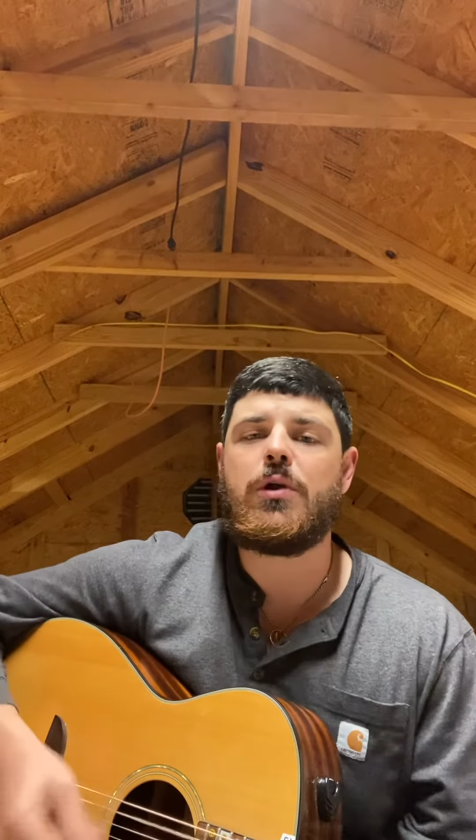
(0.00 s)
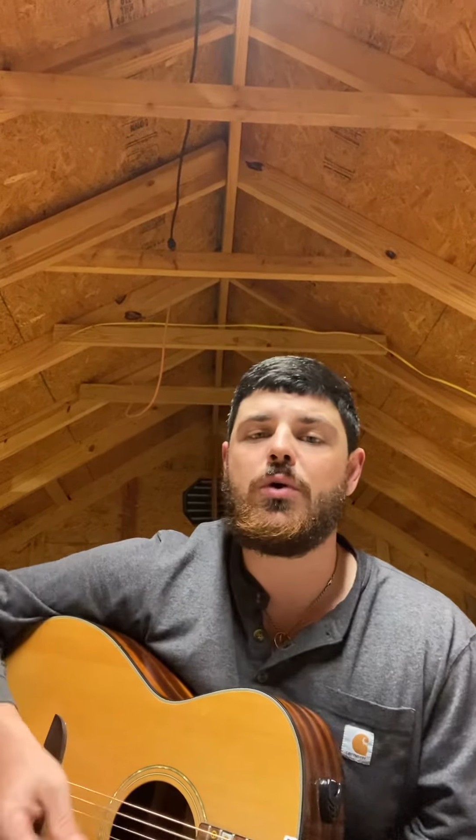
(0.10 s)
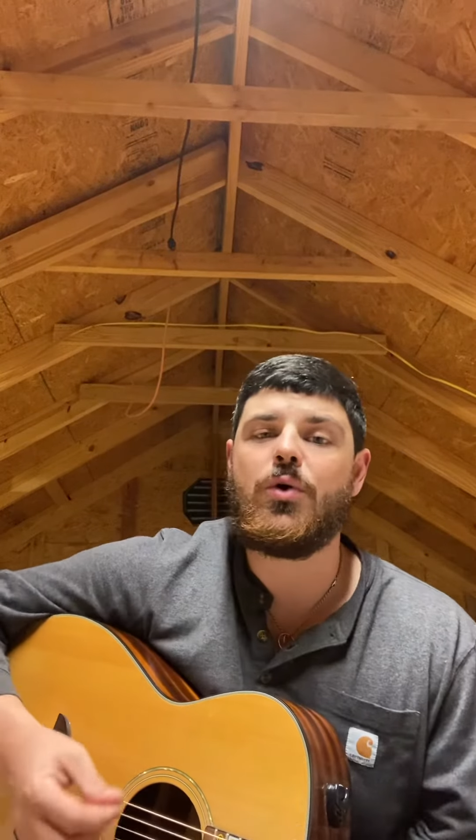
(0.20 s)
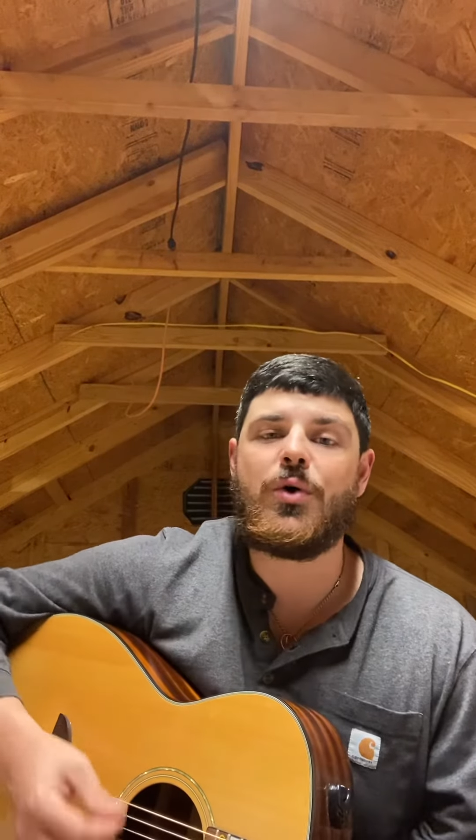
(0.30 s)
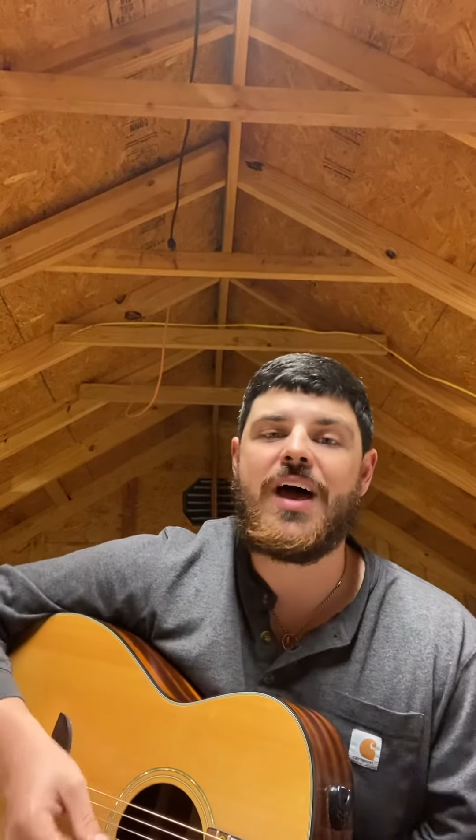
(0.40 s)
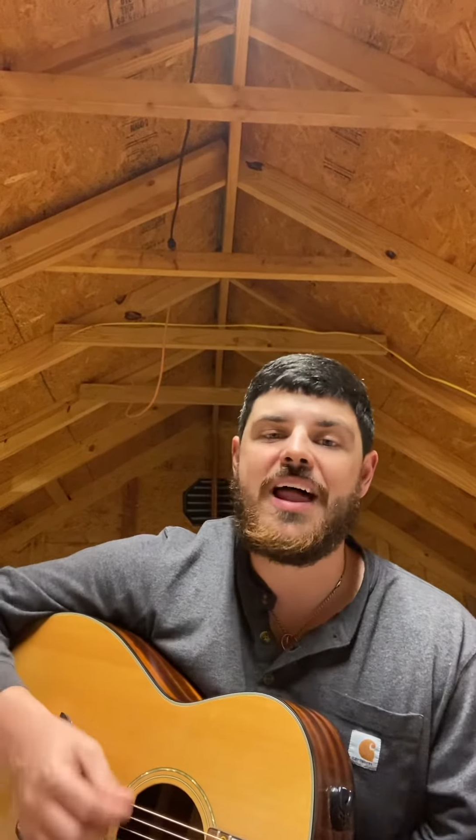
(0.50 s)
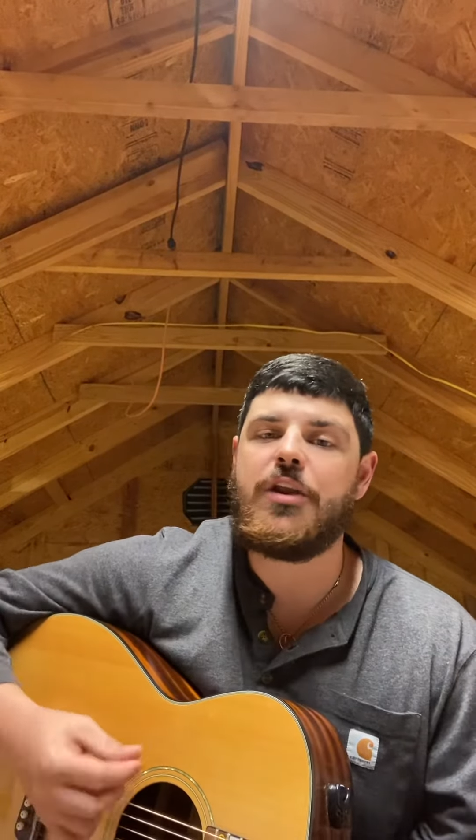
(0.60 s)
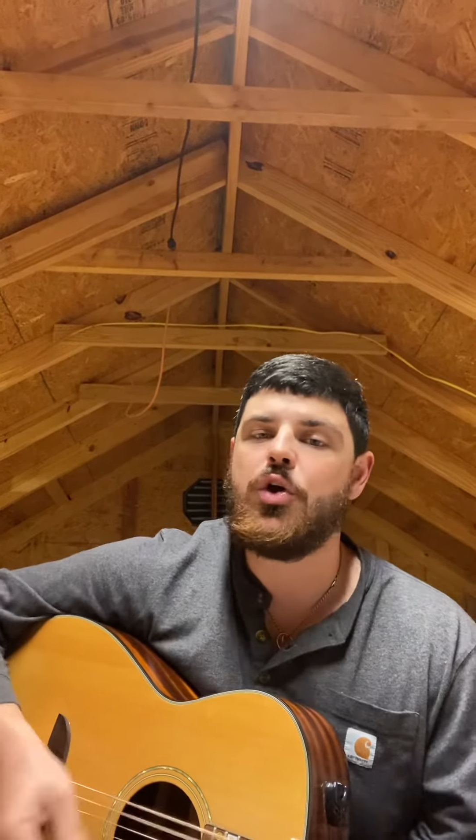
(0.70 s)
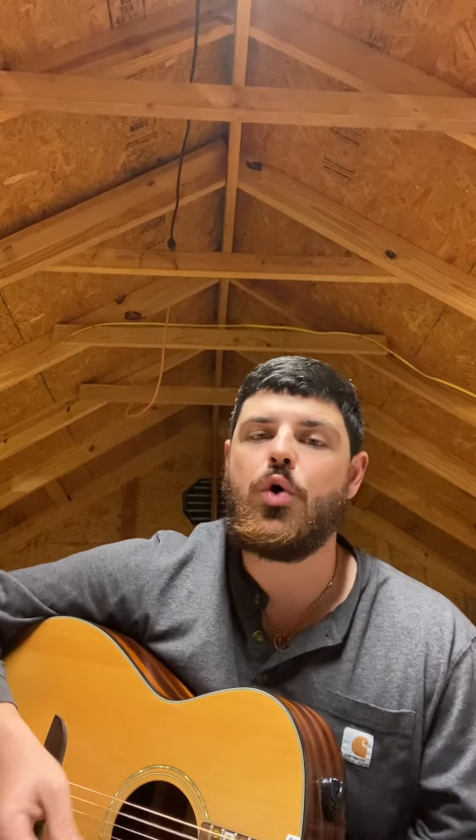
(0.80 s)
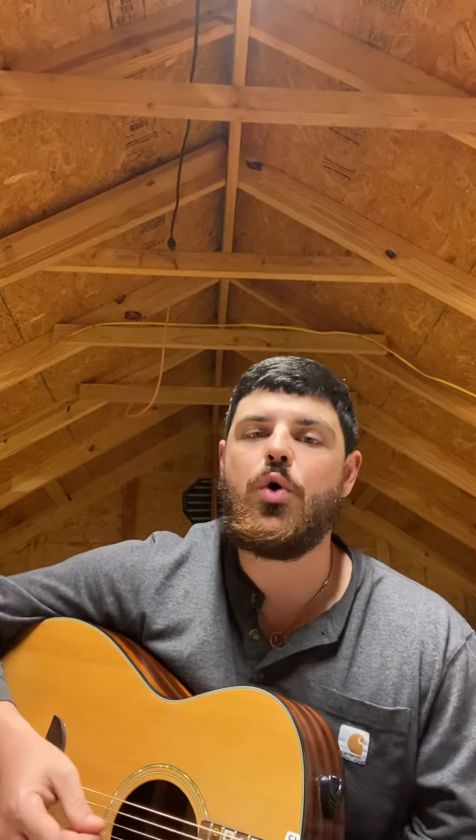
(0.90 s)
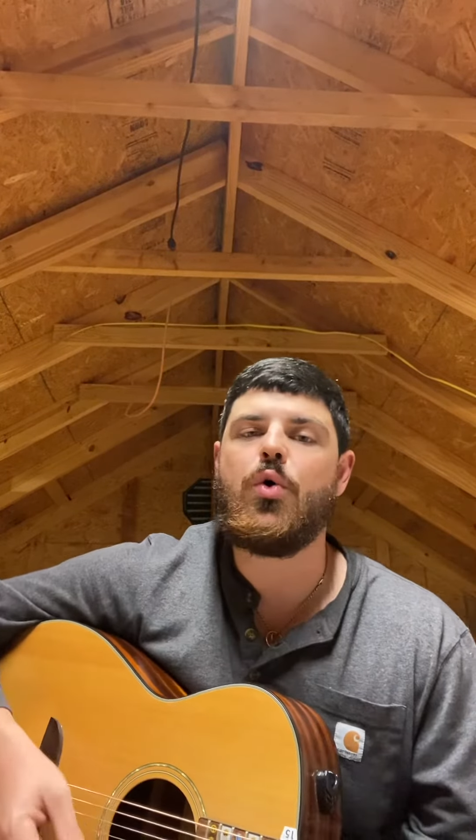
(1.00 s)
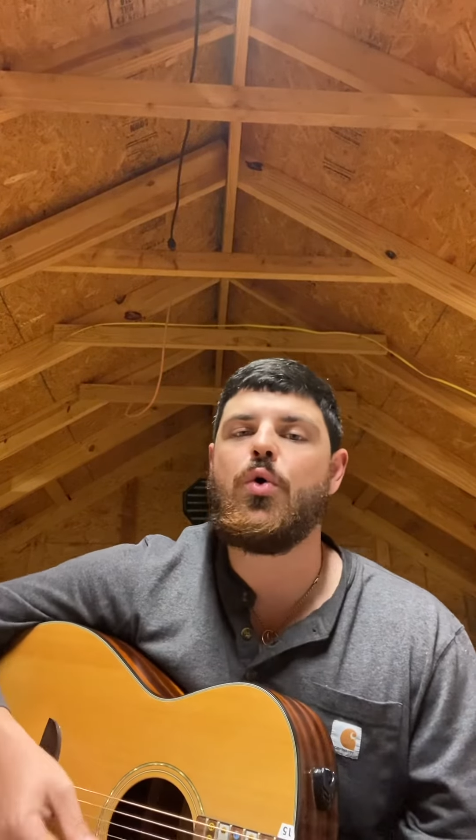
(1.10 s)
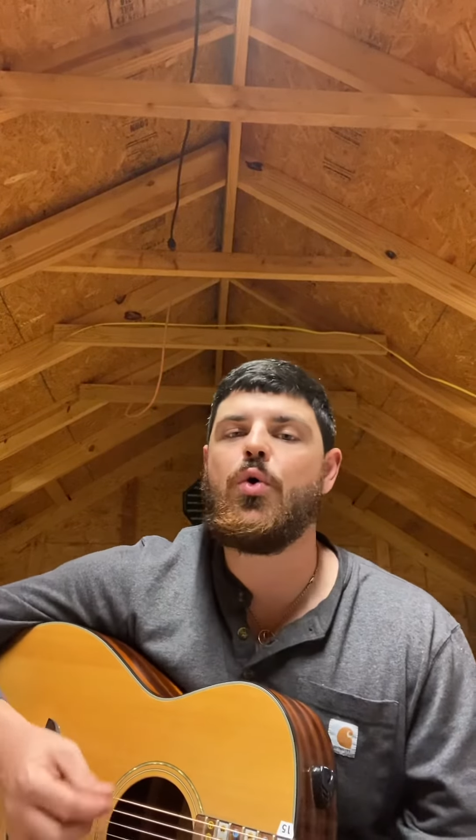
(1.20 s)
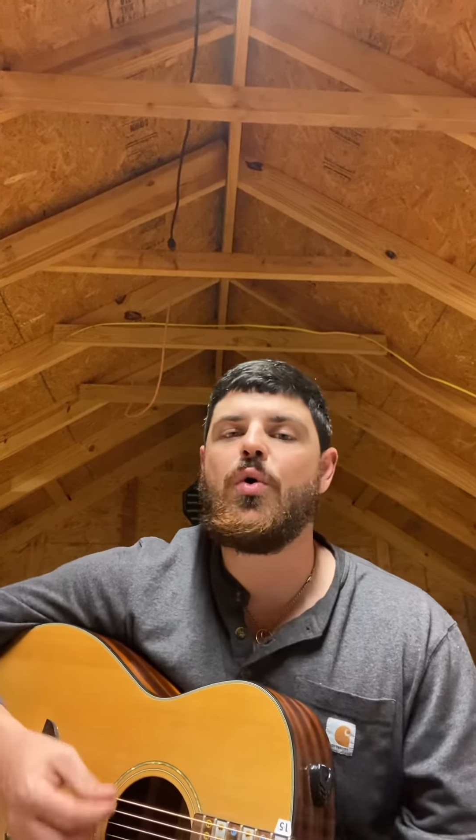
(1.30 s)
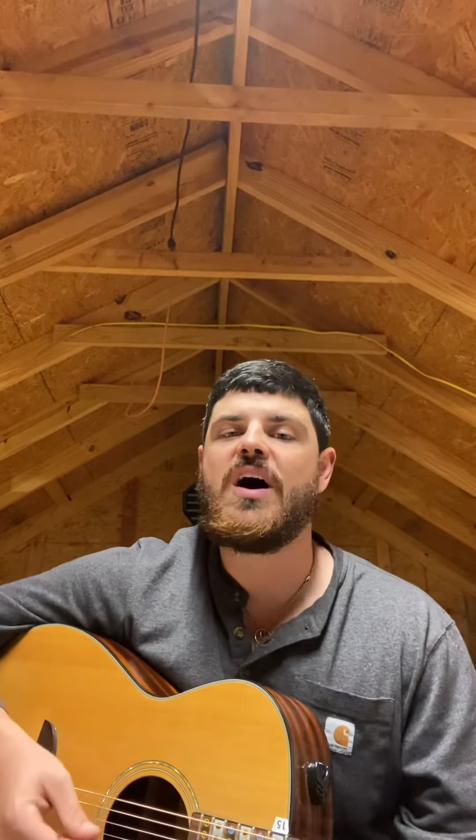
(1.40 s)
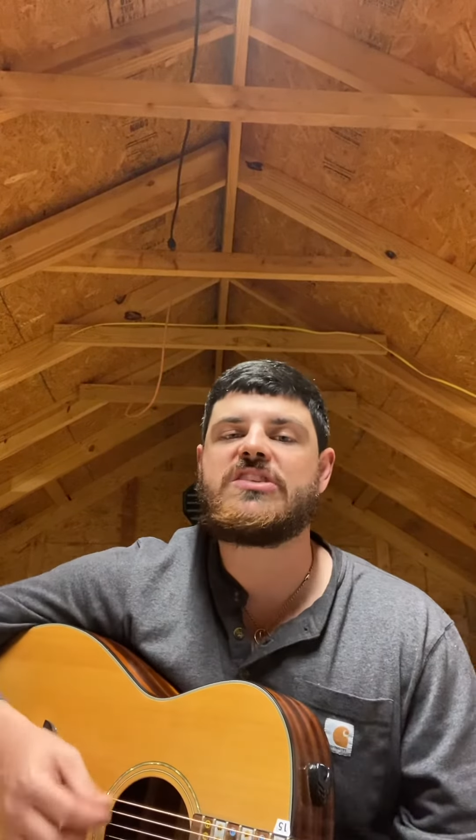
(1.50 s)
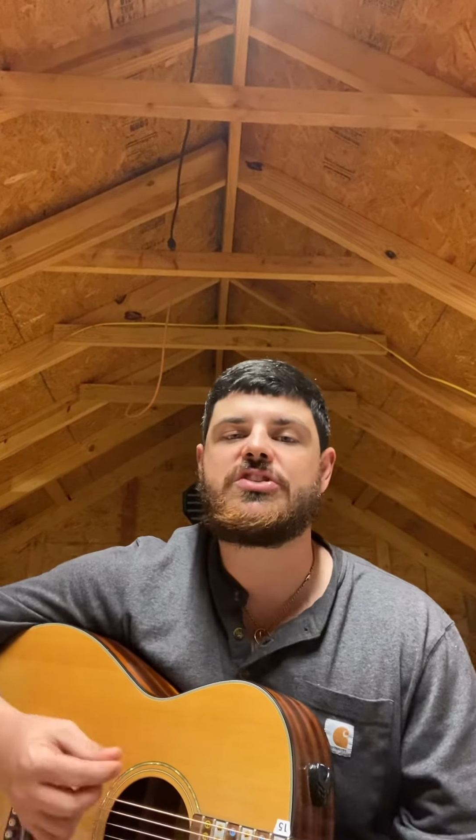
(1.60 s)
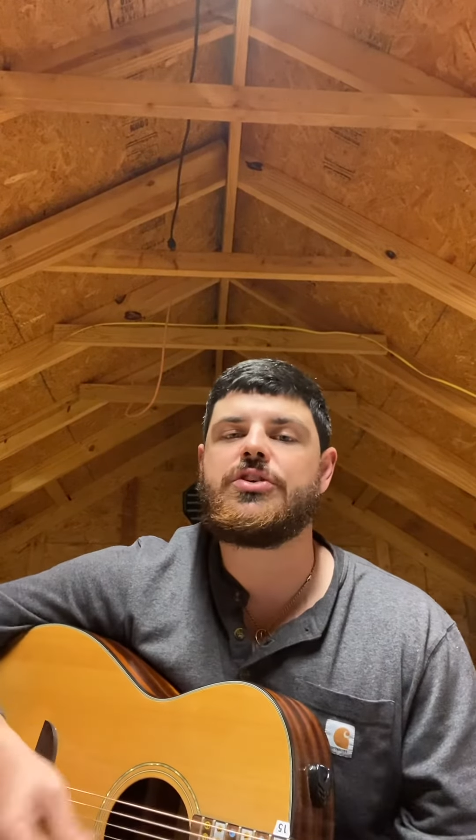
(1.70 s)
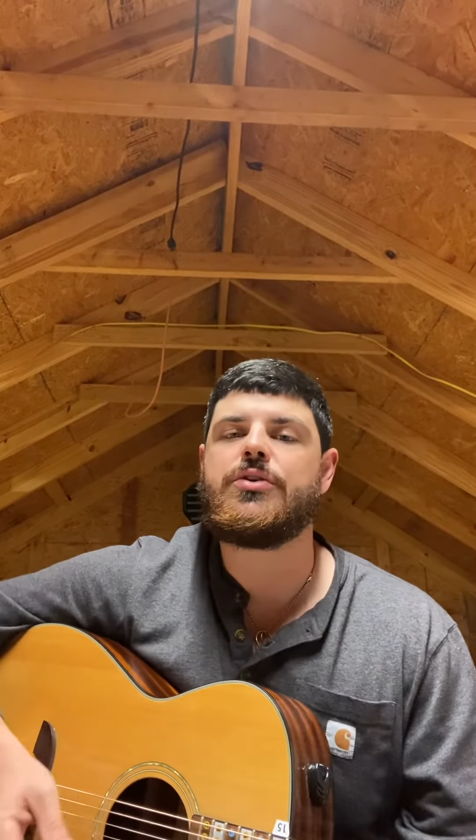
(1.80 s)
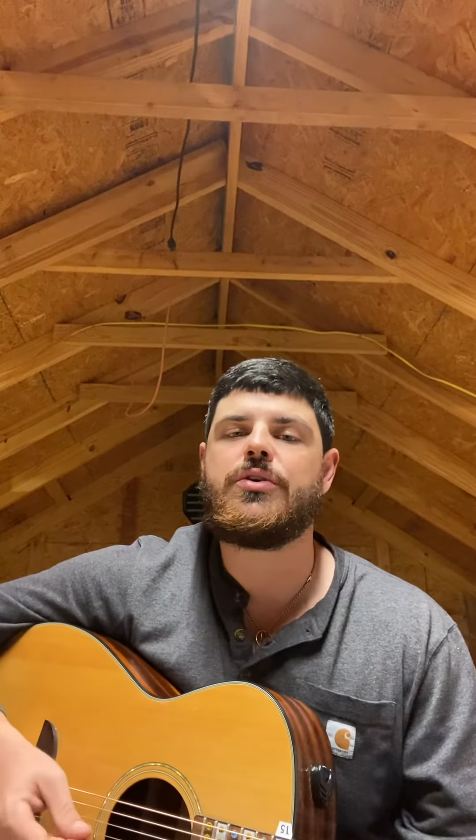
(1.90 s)
Lord, I know I
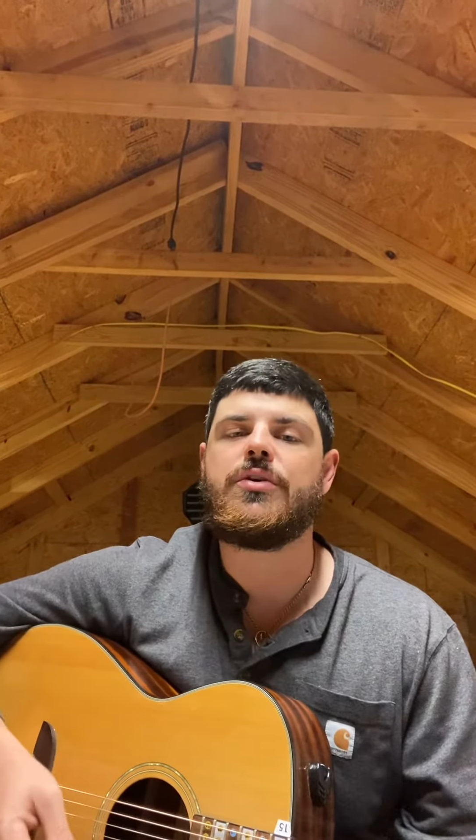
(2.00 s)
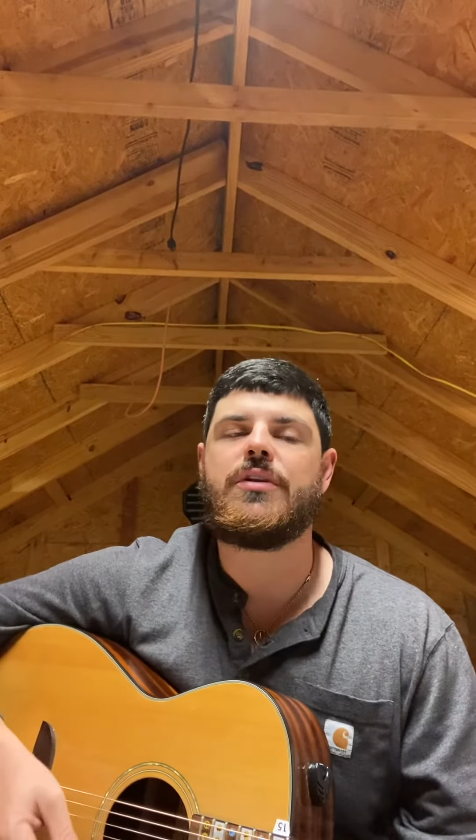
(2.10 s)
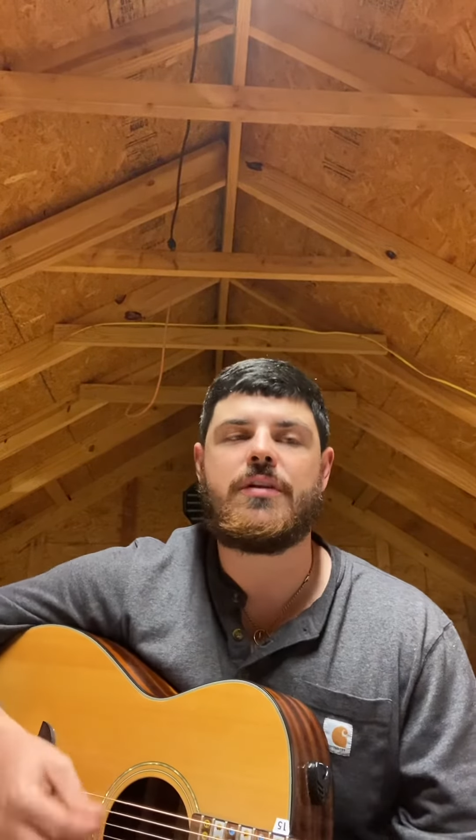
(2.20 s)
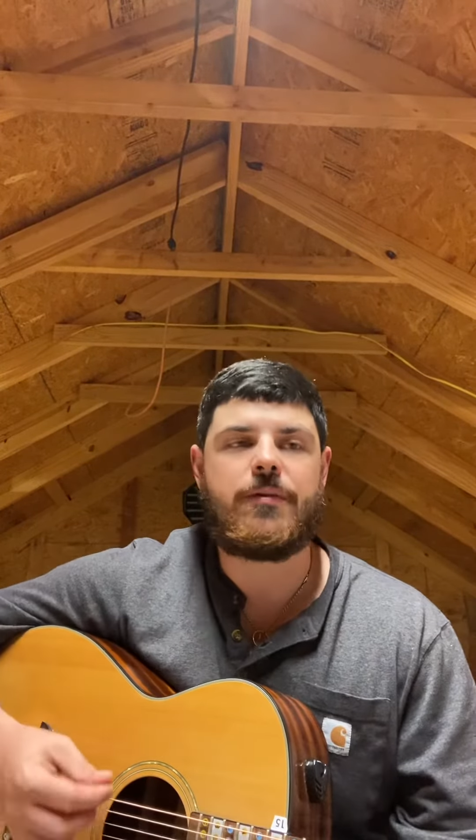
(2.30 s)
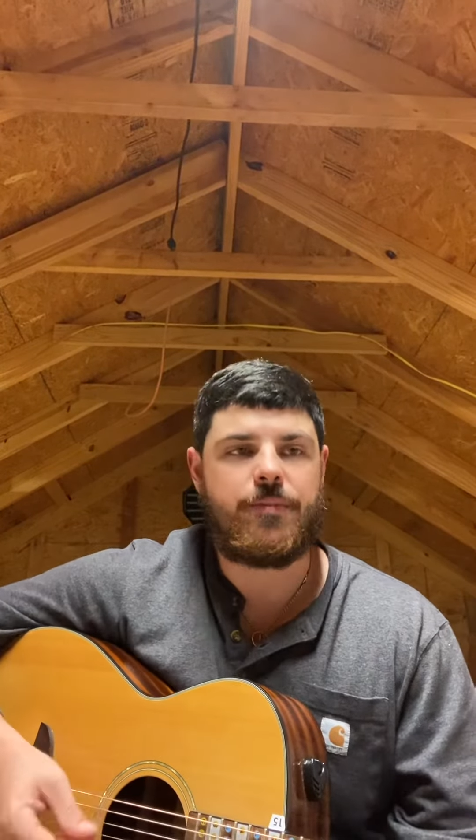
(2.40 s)
should,